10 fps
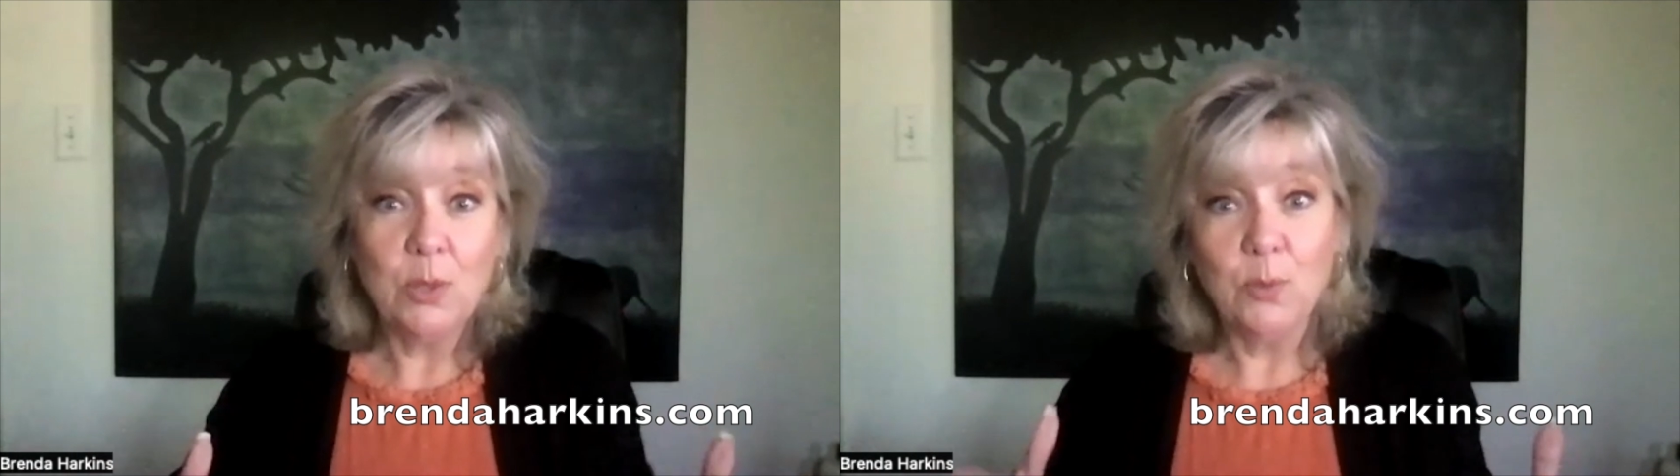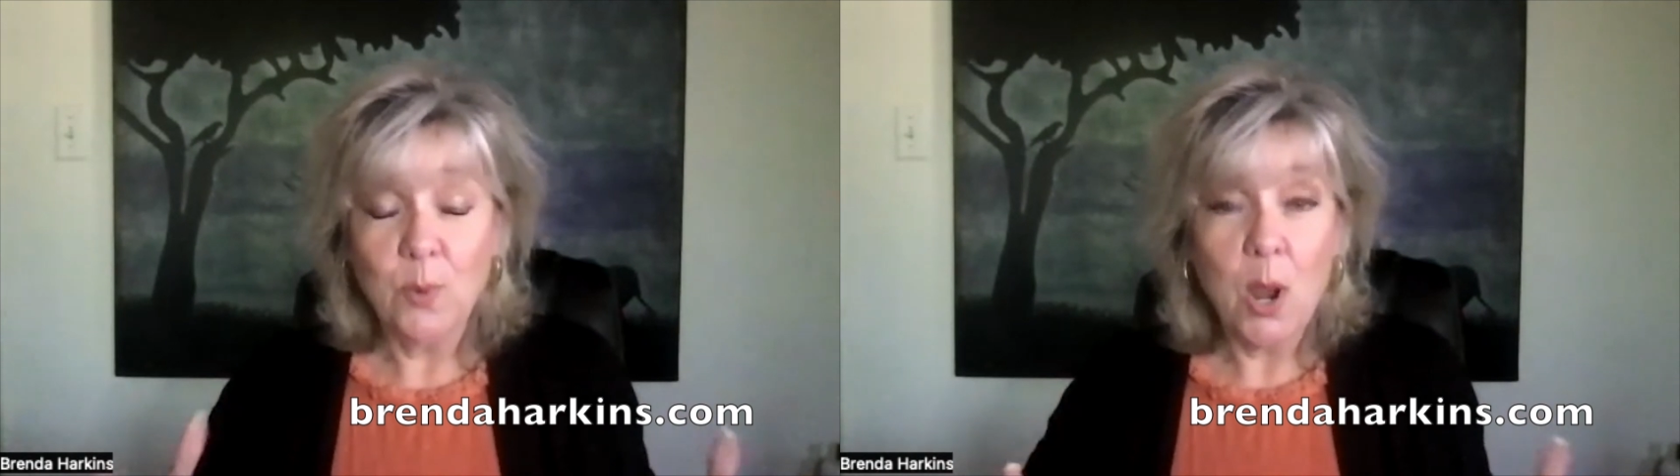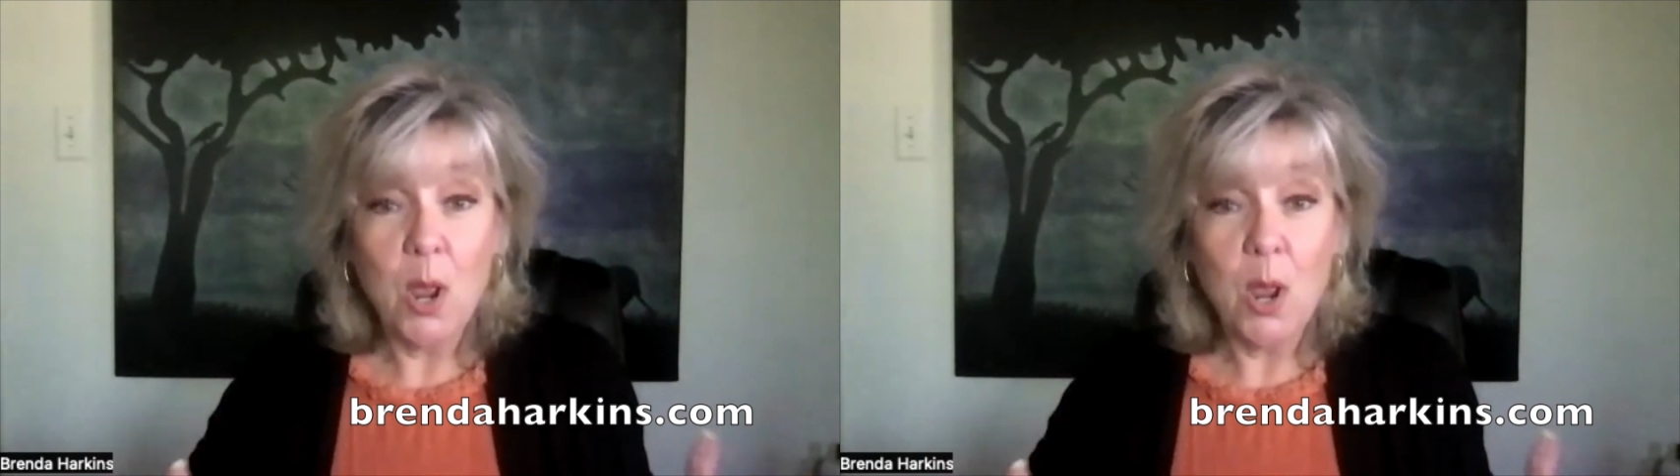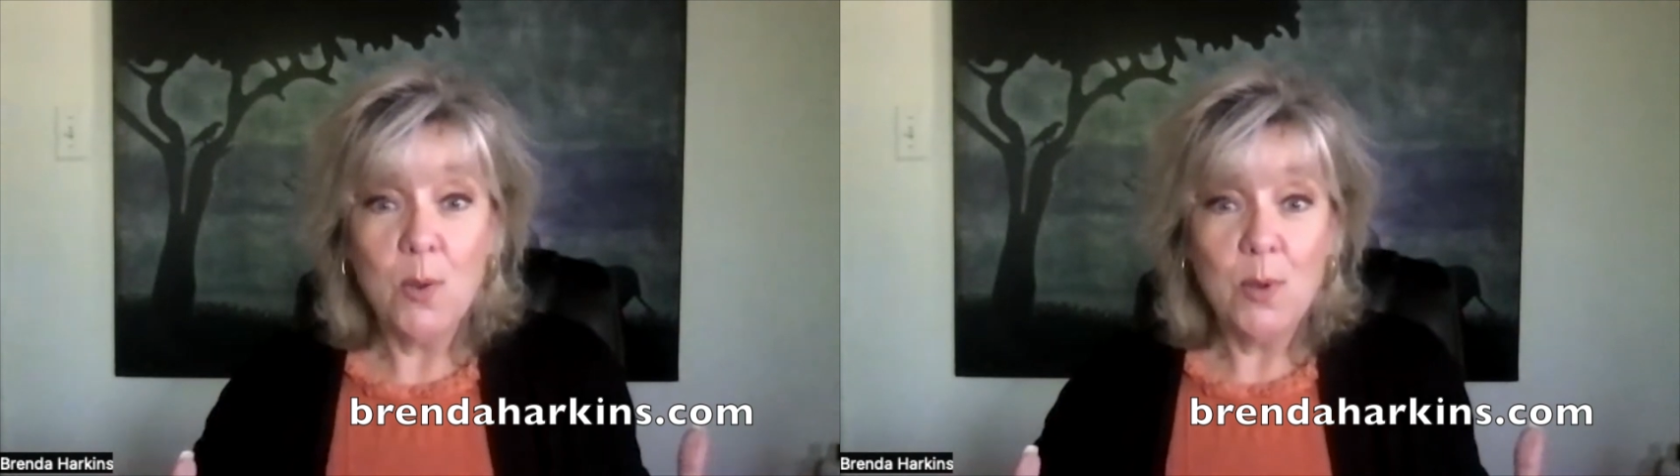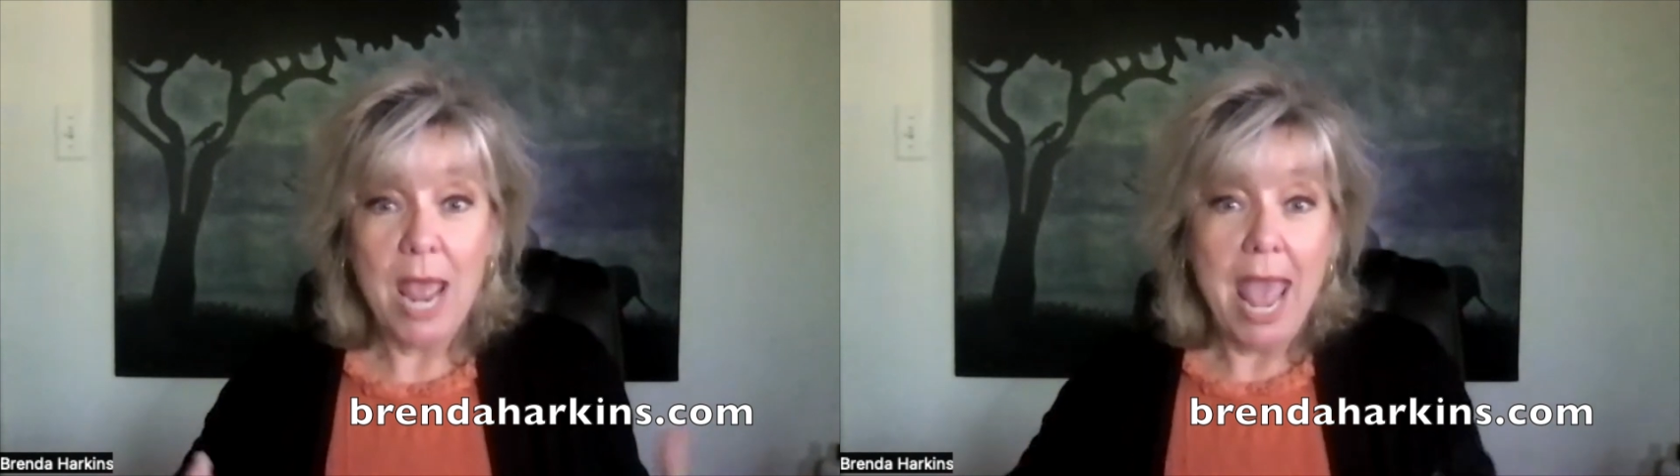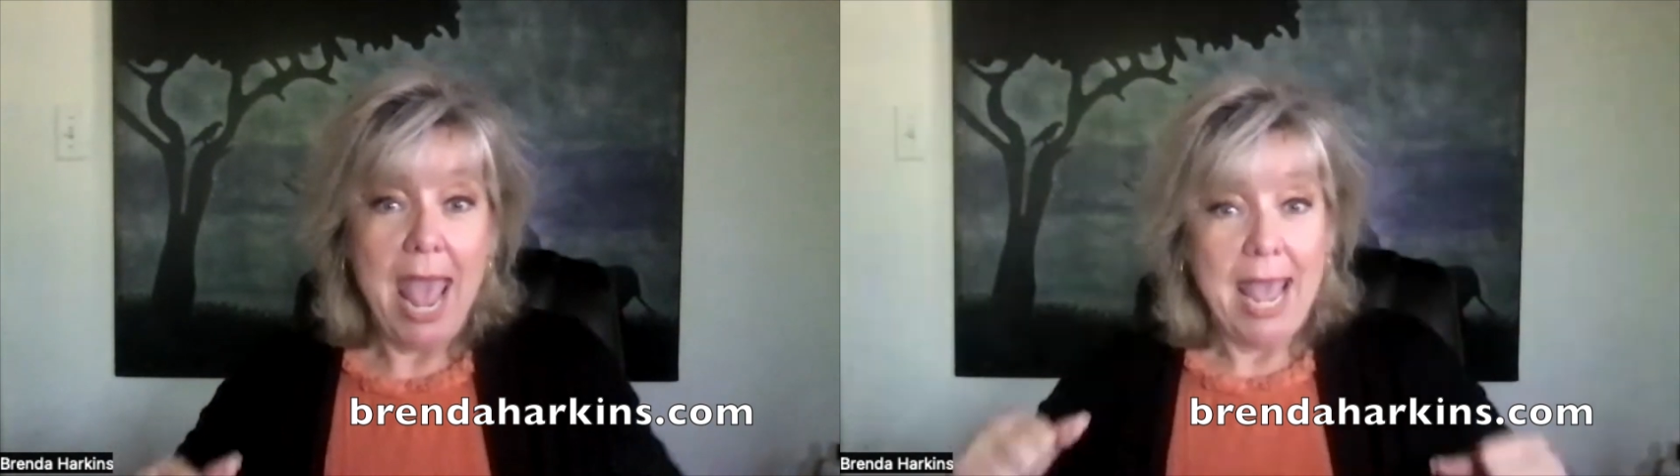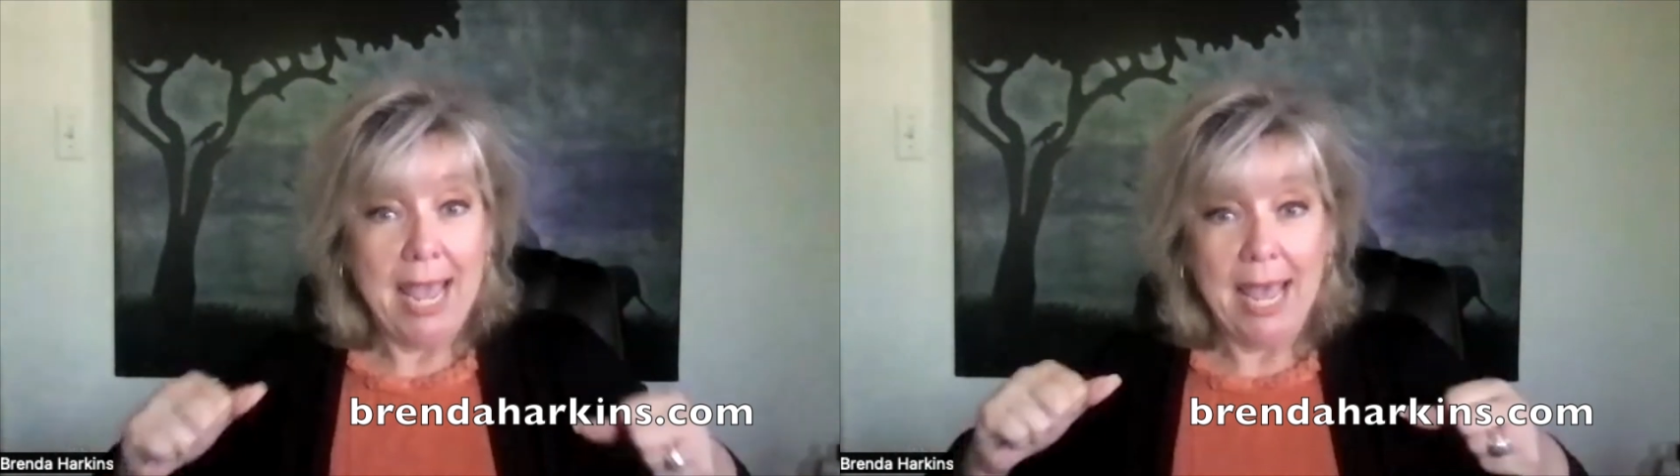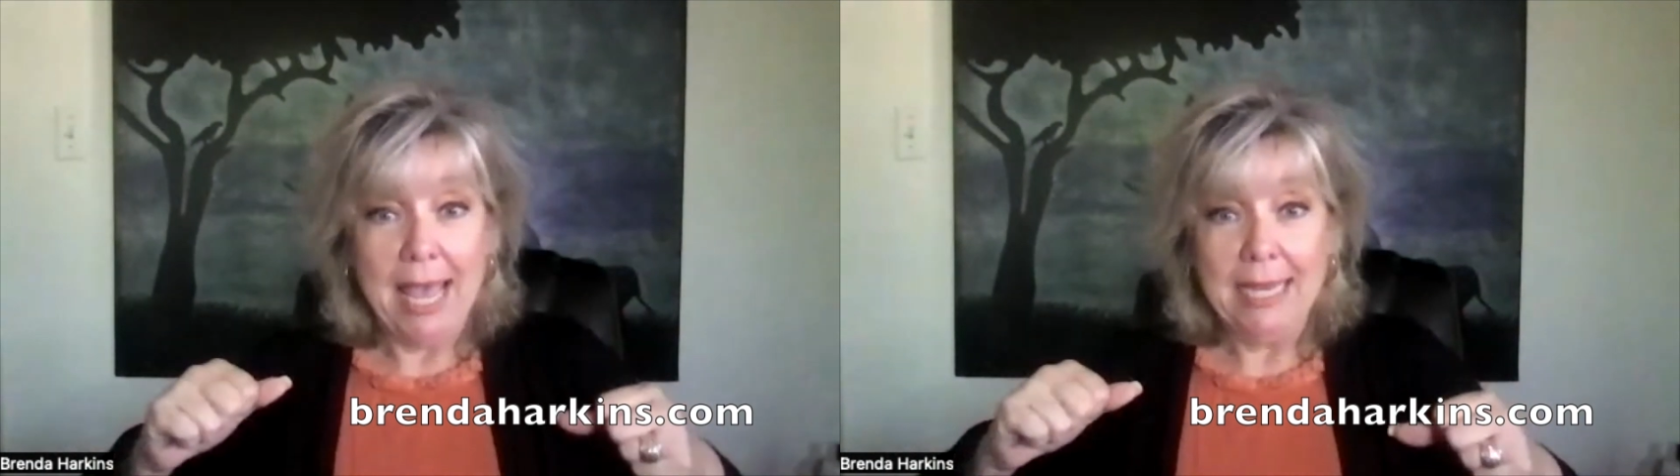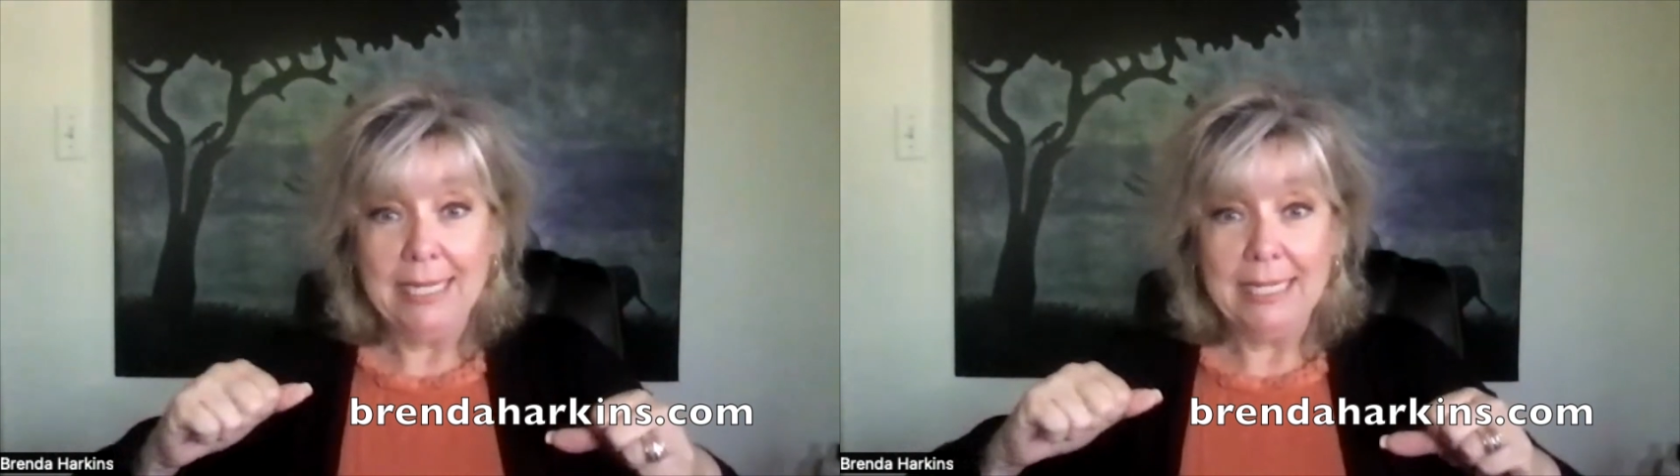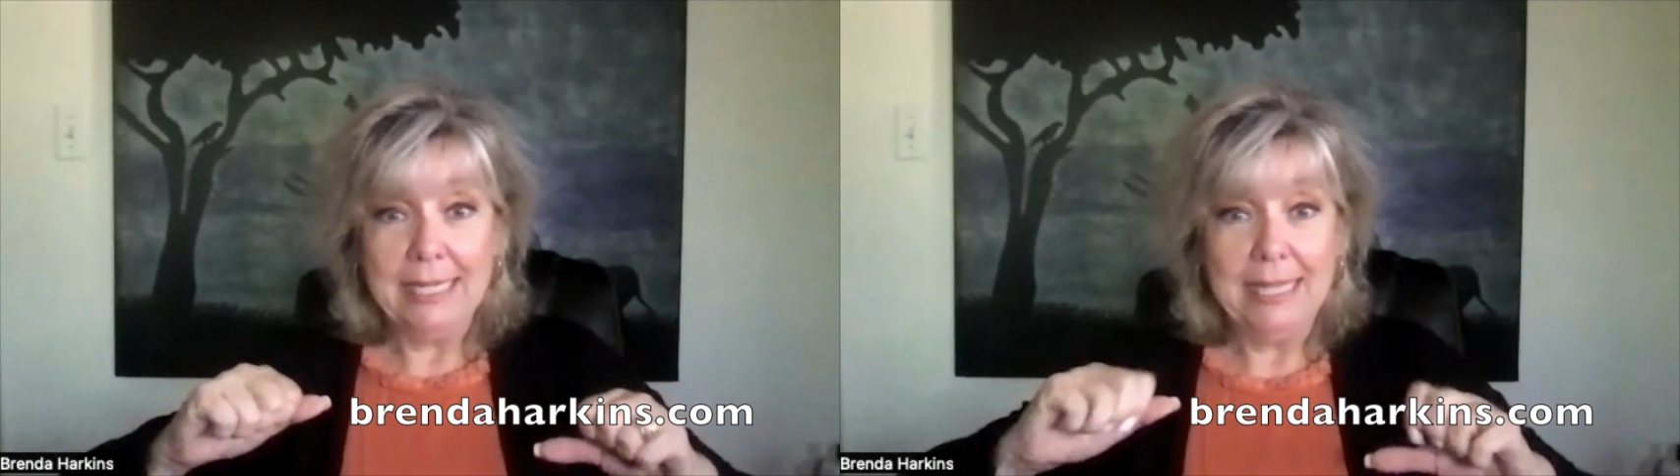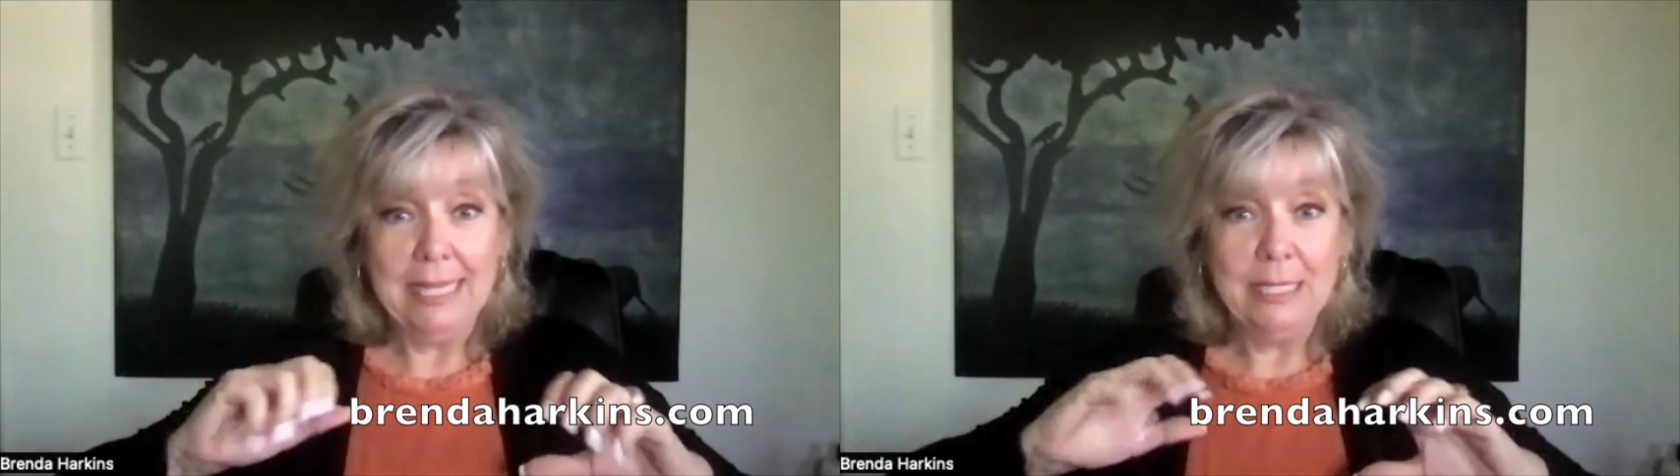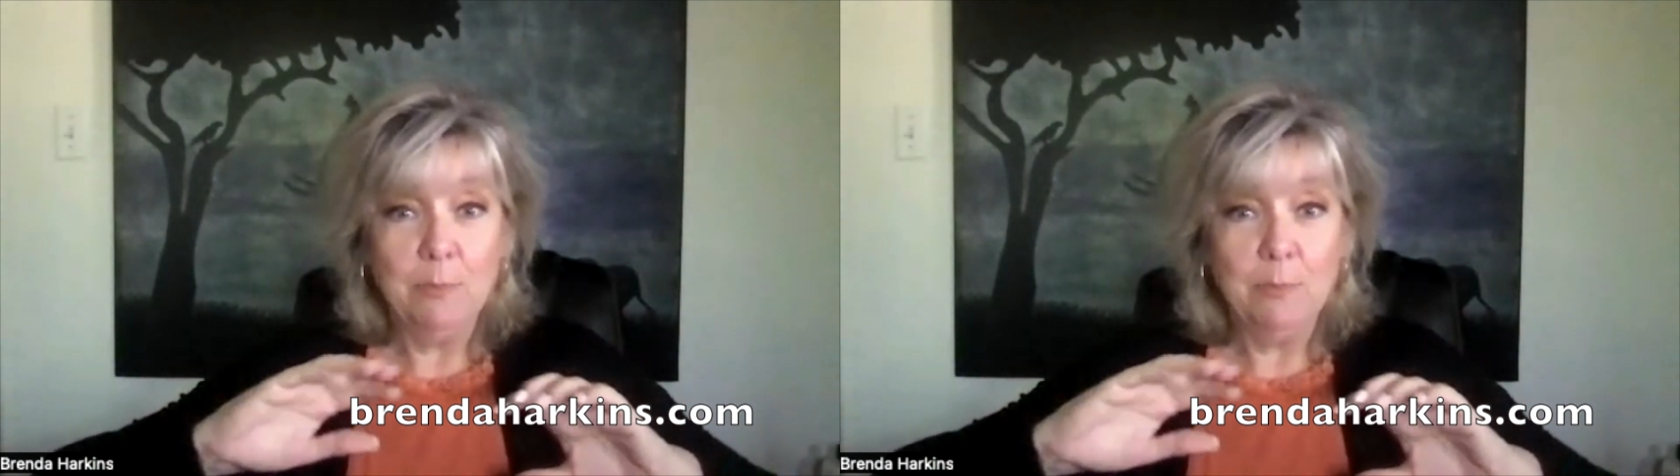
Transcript: throne and these